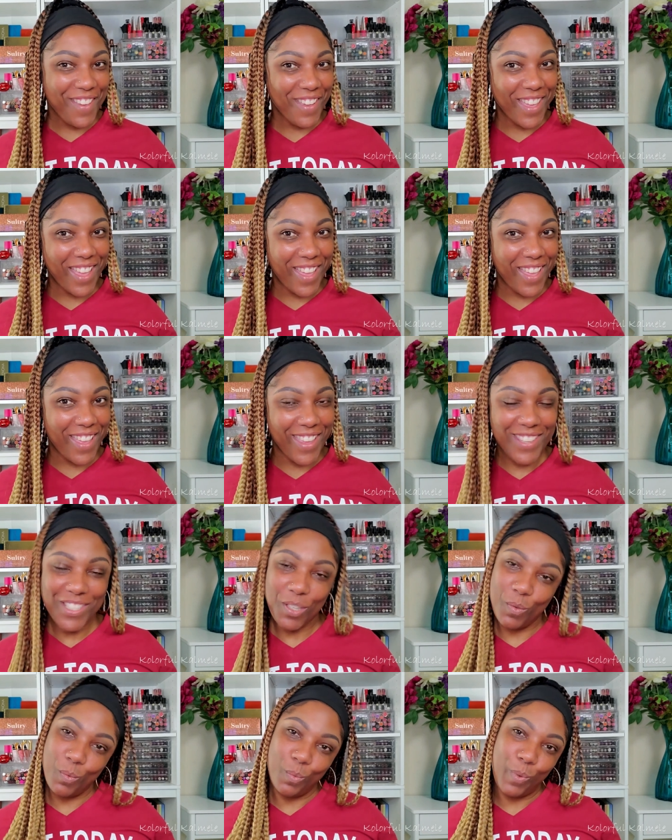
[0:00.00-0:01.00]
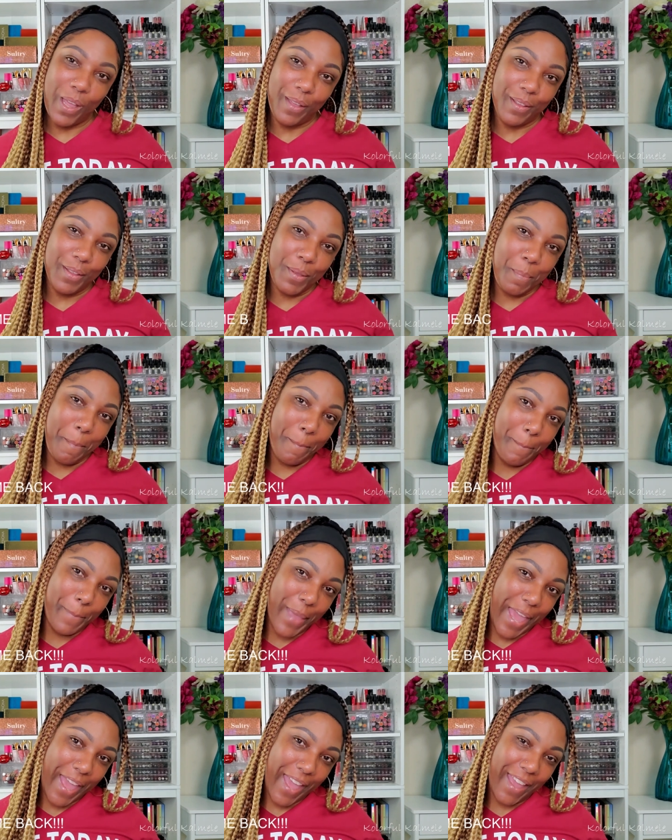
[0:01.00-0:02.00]
guys, welcome
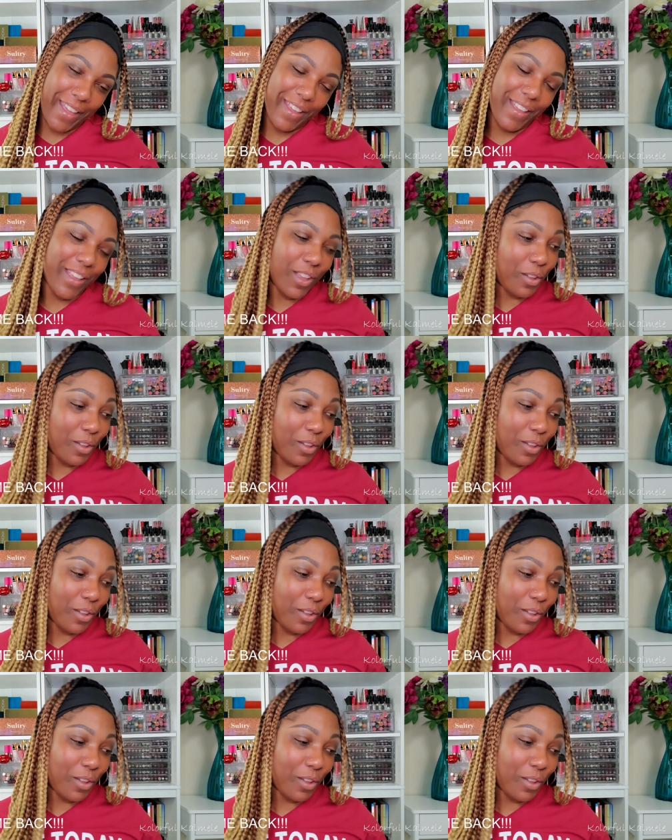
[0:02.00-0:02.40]
back.